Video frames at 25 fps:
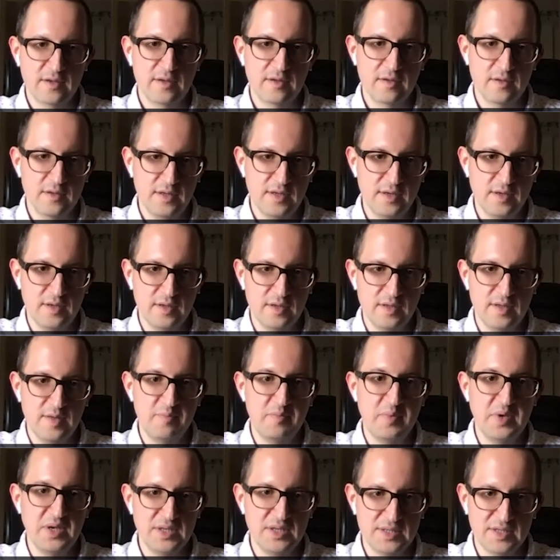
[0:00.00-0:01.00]
the
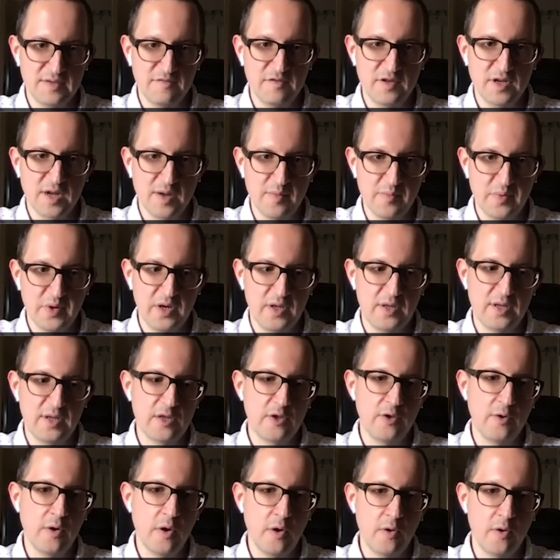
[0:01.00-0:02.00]
piece of the company
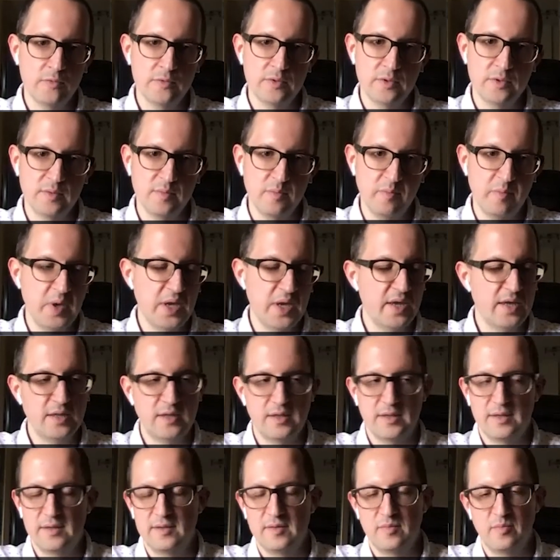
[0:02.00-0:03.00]
that you own, be
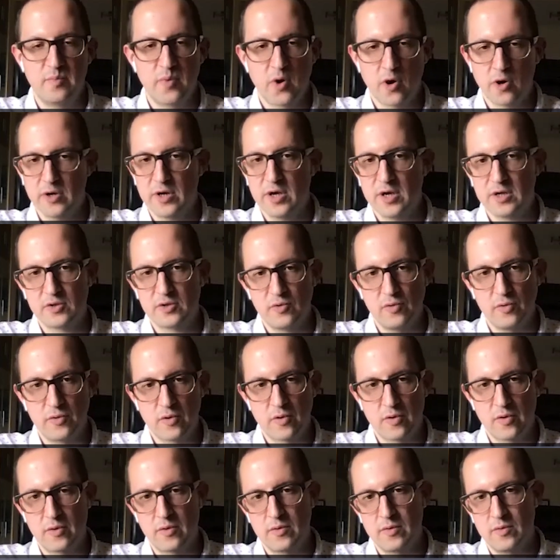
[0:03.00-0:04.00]
it product
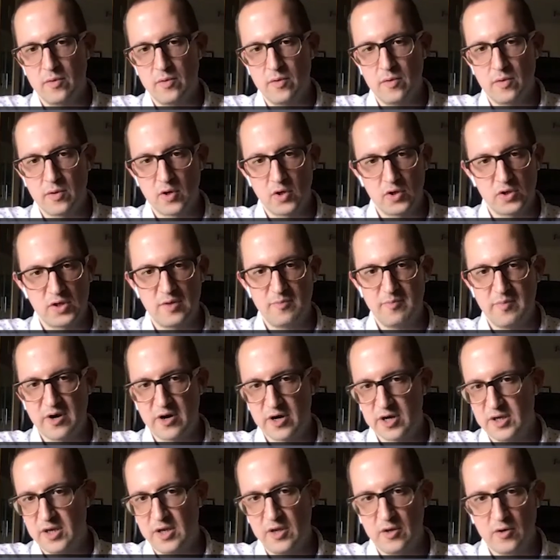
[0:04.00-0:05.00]
or content
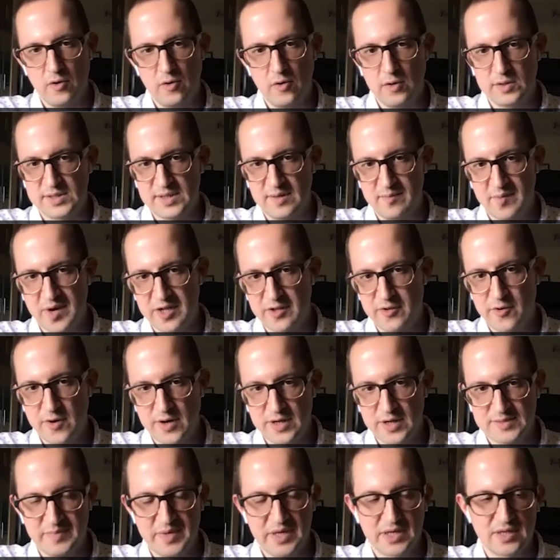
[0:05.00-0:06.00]
marketing or some other
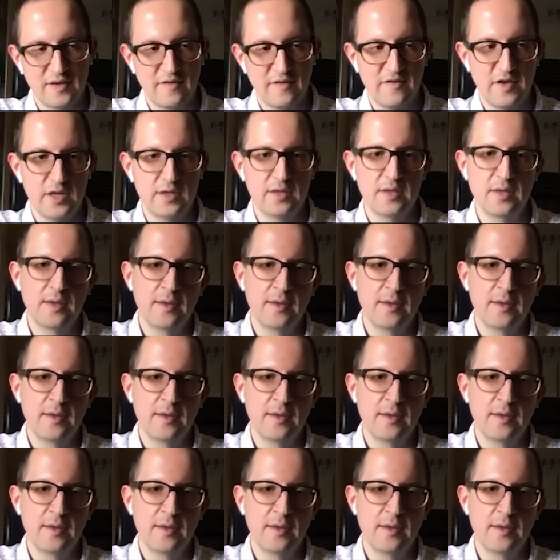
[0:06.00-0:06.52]
aspect of it.